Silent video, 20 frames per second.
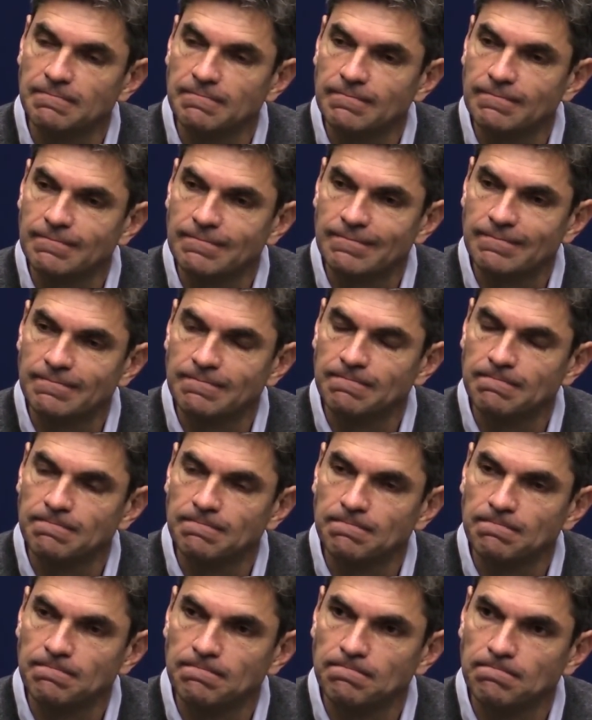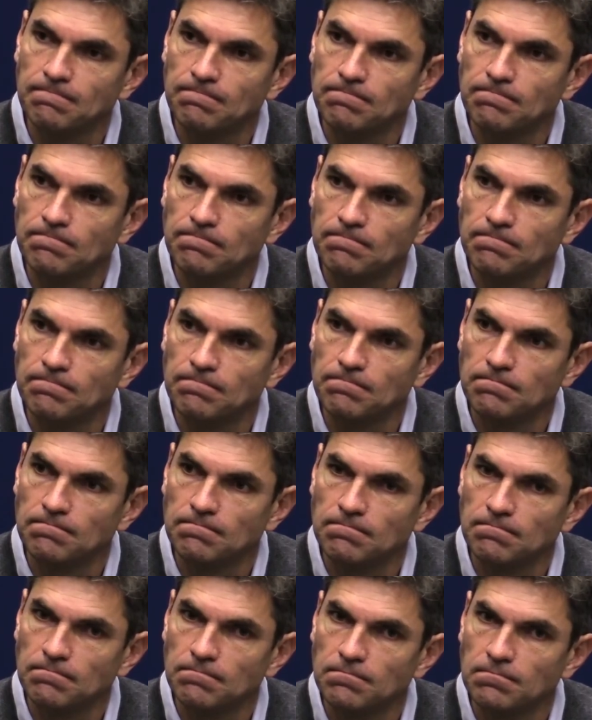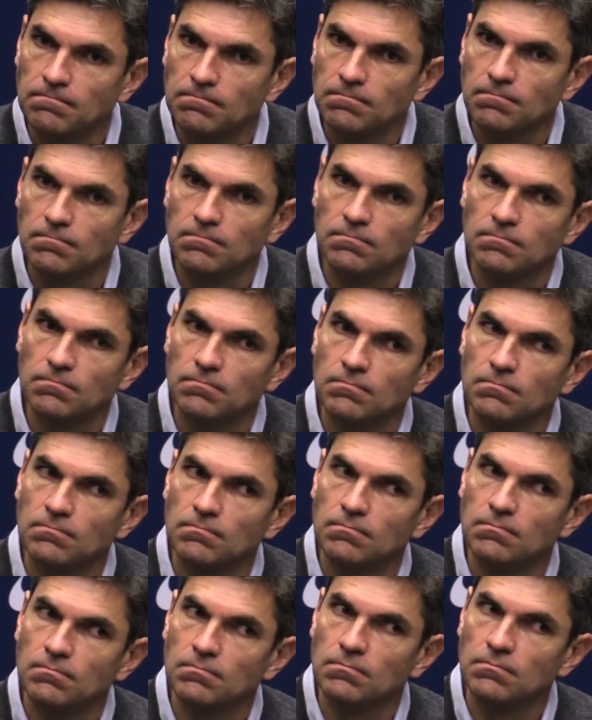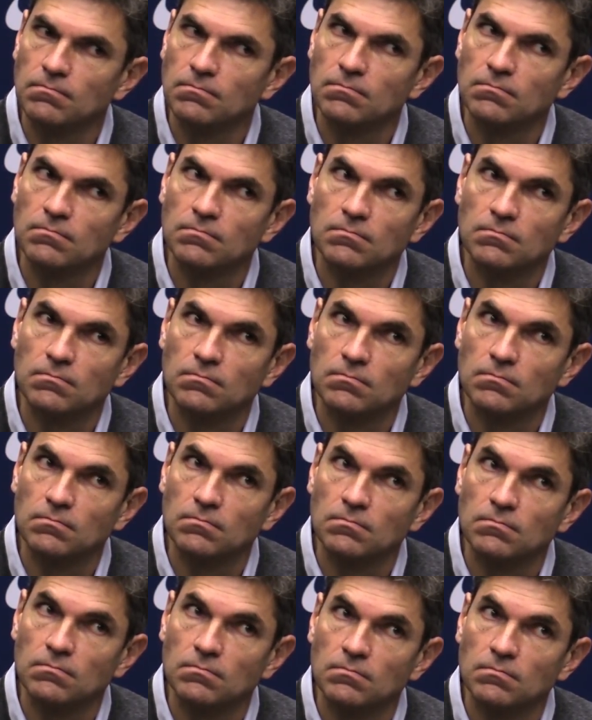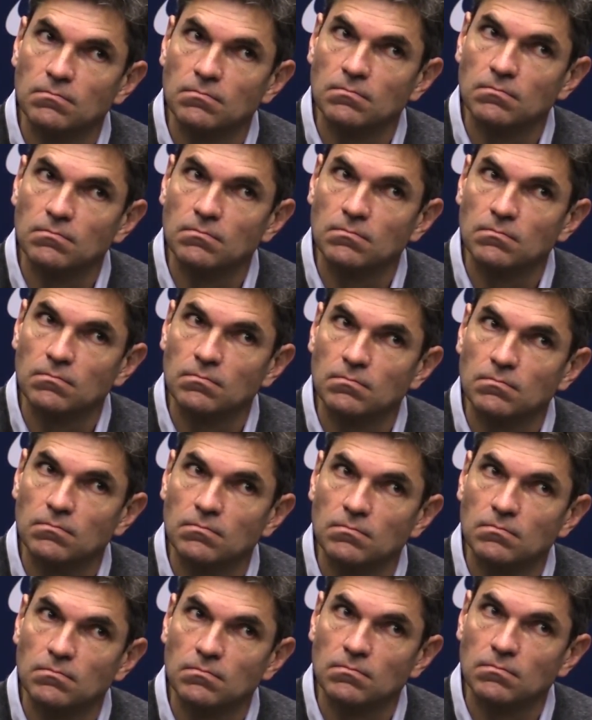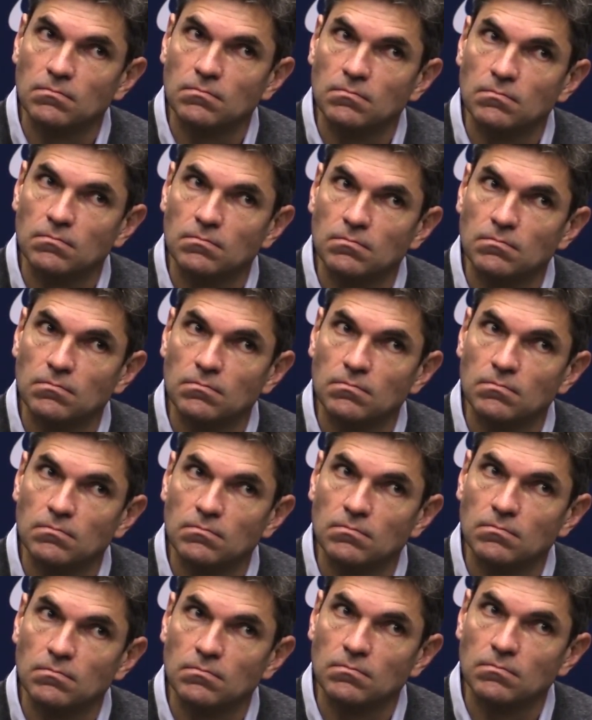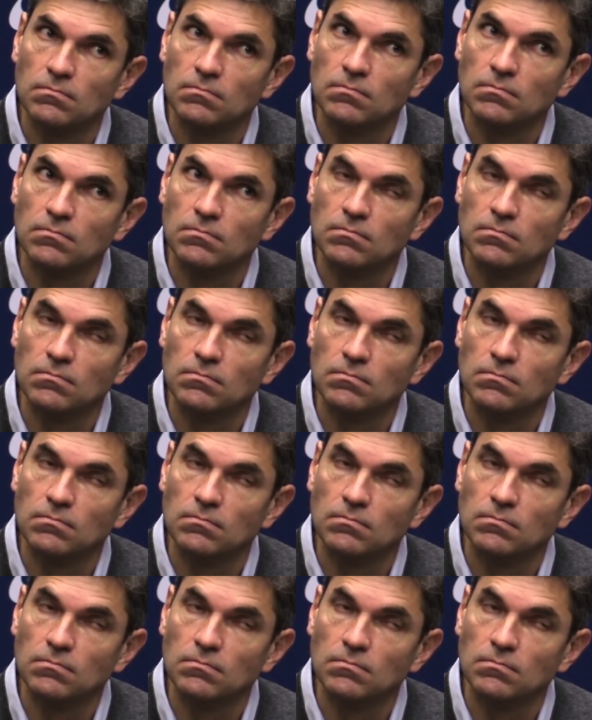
Nobody speaks.